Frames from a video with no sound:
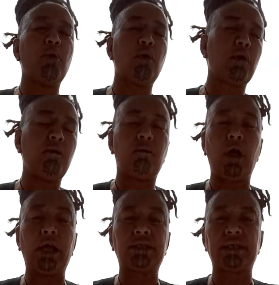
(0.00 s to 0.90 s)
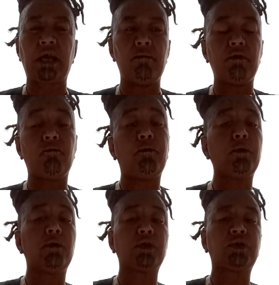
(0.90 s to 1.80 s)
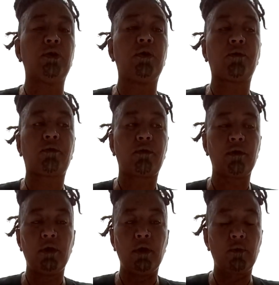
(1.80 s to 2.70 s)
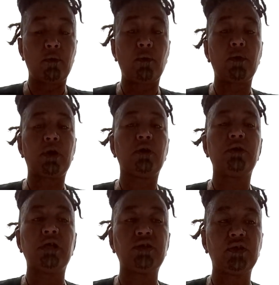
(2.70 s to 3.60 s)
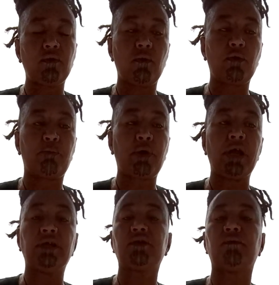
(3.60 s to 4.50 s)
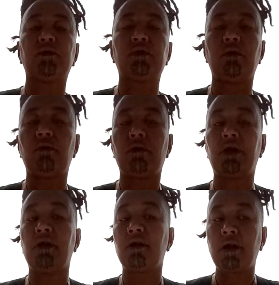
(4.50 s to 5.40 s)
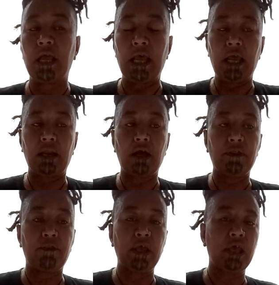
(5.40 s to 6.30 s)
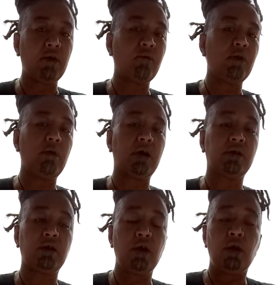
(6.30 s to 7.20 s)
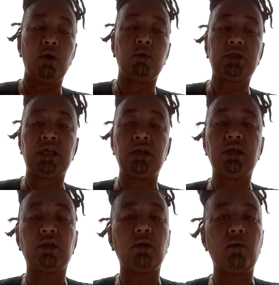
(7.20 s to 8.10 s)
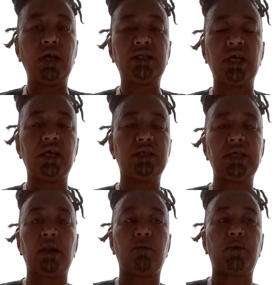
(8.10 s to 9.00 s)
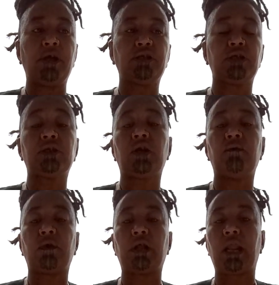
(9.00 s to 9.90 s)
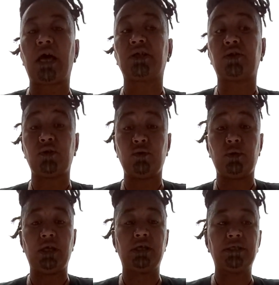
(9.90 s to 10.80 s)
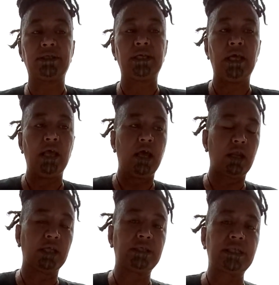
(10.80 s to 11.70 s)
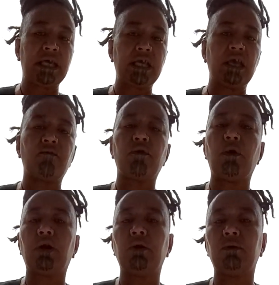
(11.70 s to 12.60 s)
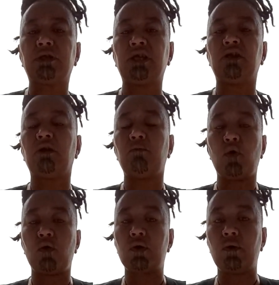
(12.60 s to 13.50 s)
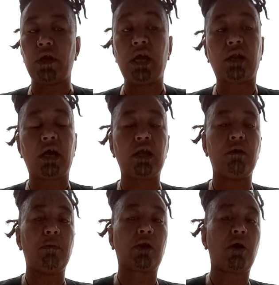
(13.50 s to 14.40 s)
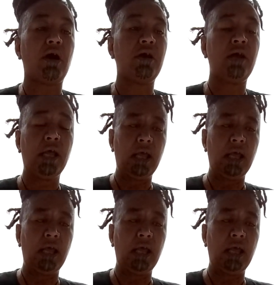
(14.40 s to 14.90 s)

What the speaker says: ball of light to come and fill this earth with all the goodness and all the praise of His glory. And I thank everyone who attended the Waitangi celebrations over the last 2 weeks. I'd like to thank everyone who attended Mokonui a Rangi Marae.